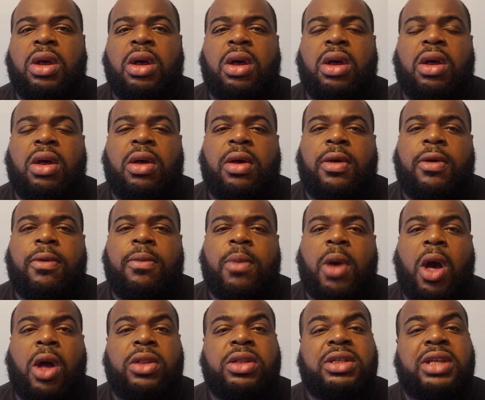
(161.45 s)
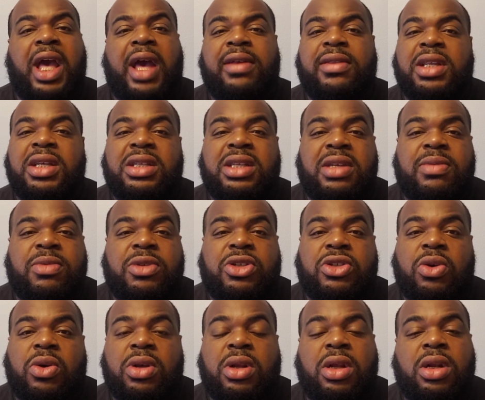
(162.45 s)
all these athletes even
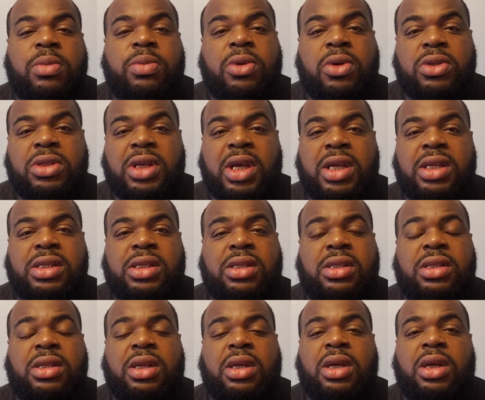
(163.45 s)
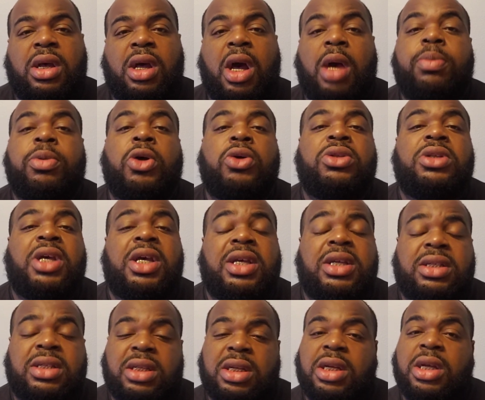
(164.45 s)
showing up to
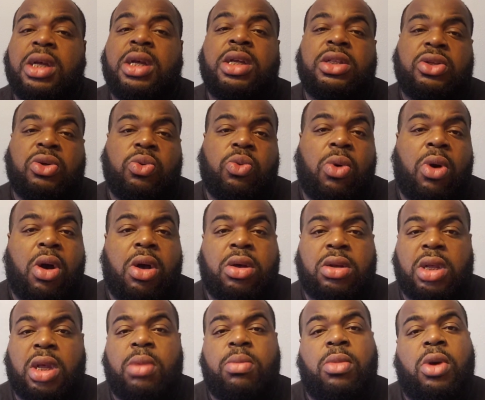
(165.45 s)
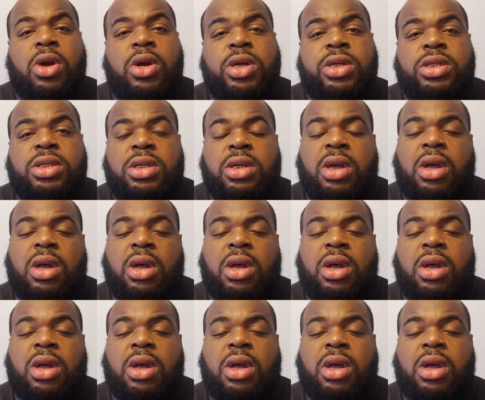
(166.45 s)
protest to walk and march.